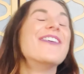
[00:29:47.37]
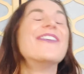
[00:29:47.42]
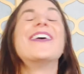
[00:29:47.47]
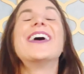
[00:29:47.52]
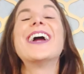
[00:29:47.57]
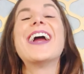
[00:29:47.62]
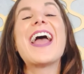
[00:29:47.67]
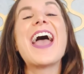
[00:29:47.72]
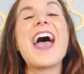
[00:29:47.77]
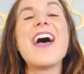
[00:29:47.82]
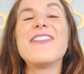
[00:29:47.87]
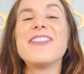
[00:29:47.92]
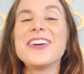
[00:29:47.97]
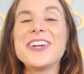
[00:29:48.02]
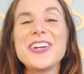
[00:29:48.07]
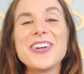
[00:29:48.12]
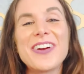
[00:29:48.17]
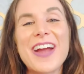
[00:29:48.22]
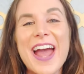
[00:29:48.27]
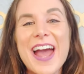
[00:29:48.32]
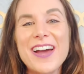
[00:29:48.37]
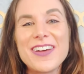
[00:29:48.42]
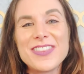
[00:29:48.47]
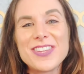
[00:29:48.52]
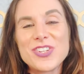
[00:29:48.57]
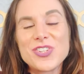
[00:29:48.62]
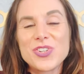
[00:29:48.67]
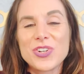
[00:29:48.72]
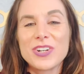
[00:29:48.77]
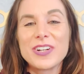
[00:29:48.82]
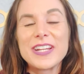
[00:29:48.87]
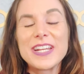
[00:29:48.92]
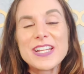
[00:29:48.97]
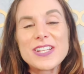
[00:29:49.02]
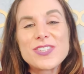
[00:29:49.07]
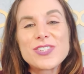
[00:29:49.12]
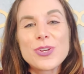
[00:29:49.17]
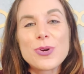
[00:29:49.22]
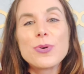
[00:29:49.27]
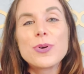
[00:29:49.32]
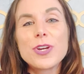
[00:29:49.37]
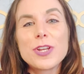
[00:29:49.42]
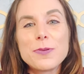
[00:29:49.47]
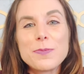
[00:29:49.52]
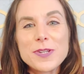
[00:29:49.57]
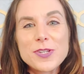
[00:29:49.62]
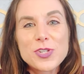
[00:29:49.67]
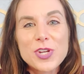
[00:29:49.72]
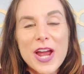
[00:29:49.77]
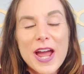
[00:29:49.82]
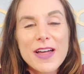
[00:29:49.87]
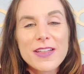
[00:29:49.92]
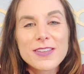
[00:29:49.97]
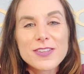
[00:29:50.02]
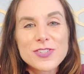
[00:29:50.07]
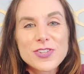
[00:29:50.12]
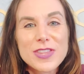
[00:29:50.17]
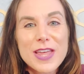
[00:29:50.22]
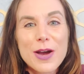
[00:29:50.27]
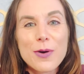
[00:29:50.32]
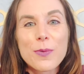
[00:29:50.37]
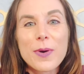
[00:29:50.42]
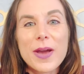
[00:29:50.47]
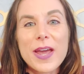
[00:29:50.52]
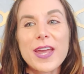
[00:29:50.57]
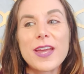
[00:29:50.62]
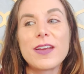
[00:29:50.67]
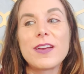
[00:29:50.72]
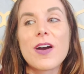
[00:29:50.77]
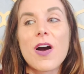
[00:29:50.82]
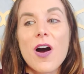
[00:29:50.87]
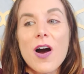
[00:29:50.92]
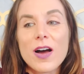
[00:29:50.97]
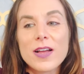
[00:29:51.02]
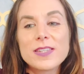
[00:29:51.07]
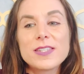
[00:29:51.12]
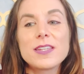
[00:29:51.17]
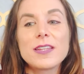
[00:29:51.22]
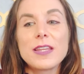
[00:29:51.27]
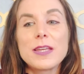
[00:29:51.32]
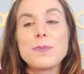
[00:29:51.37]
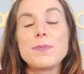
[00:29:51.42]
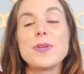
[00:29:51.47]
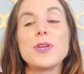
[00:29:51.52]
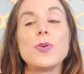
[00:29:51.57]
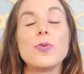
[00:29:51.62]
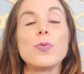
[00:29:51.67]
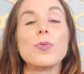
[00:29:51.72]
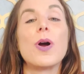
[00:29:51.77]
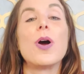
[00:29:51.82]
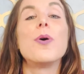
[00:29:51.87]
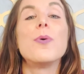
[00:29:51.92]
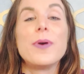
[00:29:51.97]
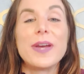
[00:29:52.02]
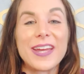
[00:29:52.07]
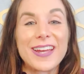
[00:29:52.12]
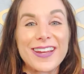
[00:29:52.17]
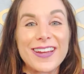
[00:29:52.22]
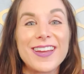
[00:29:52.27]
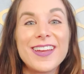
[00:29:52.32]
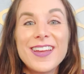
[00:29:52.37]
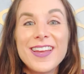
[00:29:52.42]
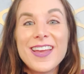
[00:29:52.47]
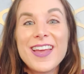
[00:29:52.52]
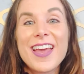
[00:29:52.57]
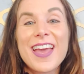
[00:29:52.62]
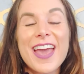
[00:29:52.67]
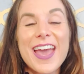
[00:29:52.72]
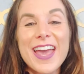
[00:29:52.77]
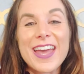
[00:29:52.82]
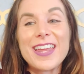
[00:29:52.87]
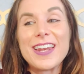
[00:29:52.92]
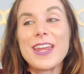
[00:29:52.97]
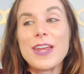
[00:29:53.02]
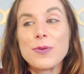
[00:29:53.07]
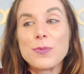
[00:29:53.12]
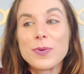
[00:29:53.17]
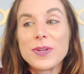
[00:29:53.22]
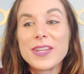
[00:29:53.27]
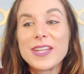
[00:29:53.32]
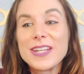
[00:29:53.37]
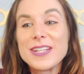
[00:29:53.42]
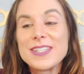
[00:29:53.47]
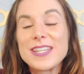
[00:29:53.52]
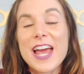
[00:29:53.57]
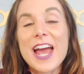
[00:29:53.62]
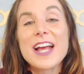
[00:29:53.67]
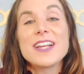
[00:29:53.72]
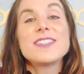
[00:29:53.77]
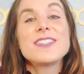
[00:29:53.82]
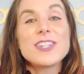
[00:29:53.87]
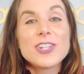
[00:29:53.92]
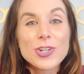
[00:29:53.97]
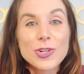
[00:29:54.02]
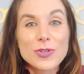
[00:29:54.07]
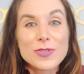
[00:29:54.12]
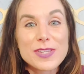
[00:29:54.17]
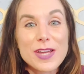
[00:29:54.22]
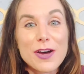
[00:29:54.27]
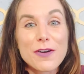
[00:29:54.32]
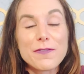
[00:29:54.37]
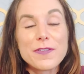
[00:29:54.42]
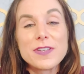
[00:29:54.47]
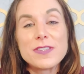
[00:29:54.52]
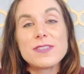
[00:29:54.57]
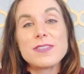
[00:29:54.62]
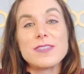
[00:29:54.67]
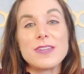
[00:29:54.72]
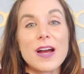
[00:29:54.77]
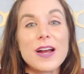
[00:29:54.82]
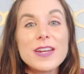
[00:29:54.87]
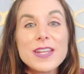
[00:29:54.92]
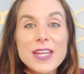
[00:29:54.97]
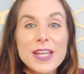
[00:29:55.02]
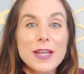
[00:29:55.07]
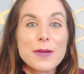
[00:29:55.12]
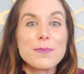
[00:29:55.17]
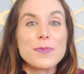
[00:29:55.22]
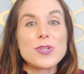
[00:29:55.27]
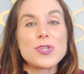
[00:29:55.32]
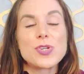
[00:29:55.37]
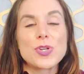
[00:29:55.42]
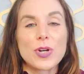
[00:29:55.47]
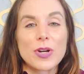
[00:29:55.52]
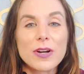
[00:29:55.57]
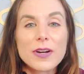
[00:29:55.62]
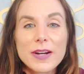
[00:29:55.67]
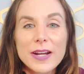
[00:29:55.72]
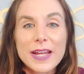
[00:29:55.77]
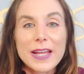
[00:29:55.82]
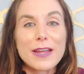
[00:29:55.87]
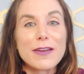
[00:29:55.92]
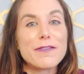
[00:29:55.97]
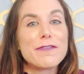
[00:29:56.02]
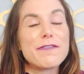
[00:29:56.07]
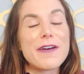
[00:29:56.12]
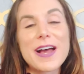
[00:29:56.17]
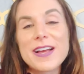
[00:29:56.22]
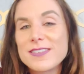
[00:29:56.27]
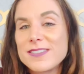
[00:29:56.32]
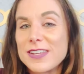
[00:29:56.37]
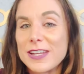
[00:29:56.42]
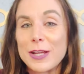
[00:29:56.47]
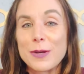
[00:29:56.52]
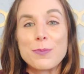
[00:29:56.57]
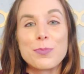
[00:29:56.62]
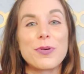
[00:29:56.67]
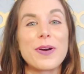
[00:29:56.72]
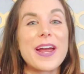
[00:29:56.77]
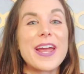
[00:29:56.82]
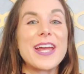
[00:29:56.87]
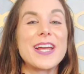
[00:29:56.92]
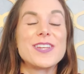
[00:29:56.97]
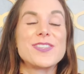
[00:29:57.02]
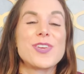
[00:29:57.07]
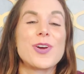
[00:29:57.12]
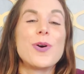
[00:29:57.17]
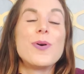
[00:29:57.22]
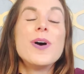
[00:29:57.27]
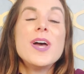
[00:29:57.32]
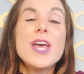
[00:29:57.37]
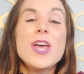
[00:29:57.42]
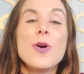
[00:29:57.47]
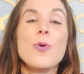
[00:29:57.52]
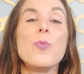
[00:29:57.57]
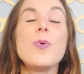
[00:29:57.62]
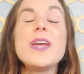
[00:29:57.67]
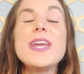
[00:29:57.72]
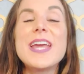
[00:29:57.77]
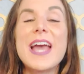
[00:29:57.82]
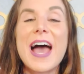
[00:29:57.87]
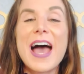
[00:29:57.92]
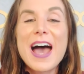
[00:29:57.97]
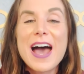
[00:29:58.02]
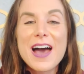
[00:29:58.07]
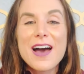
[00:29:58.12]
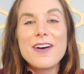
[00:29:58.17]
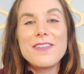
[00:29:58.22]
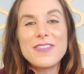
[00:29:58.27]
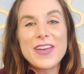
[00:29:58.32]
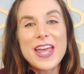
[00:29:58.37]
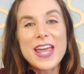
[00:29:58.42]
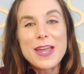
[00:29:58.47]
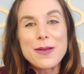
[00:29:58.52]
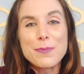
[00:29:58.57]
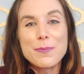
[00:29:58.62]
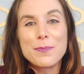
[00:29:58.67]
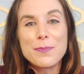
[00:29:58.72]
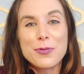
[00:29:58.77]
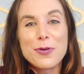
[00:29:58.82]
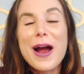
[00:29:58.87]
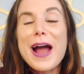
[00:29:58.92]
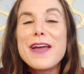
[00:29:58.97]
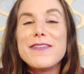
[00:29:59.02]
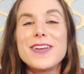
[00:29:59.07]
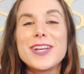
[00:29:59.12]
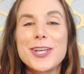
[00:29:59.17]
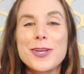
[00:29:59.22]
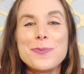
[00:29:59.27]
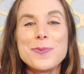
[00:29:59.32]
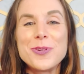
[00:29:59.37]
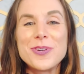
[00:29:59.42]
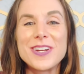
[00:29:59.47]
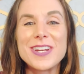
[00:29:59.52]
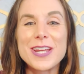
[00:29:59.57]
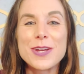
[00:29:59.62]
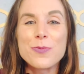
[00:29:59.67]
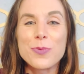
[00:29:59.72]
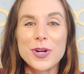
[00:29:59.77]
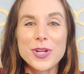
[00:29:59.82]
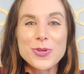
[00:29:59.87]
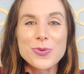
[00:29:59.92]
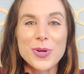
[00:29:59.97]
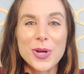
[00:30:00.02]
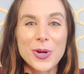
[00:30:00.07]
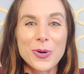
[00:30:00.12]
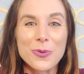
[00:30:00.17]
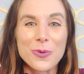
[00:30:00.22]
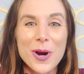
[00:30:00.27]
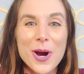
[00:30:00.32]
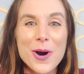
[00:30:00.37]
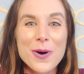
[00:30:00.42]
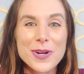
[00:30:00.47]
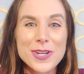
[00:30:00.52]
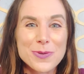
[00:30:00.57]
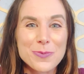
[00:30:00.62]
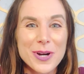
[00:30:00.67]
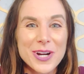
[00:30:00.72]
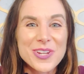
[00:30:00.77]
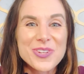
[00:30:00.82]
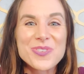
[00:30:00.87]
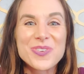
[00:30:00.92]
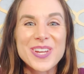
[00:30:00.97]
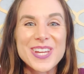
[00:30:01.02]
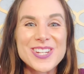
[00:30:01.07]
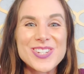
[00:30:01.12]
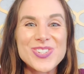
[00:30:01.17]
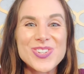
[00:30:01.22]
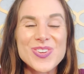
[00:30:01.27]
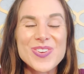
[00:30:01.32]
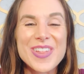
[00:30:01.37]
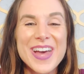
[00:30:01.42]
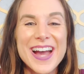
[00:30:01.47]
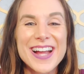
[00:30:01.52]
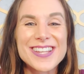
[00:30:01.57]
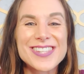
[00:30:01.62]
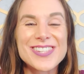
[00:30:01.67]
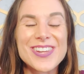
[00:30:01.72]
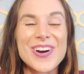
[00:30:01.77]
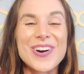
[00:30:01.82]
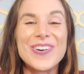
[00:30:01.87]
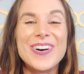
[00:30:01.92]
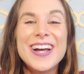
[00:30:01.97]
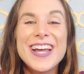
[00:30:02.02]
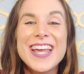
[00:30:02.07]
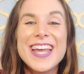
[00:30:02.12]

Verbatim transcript: wherever you're at in the journey, it's so good to be challenged in that way and constantly be growing and, and really testing yourself and studying and maturing and fasting and praying. So we have a private community where you can grow and where you can do that. So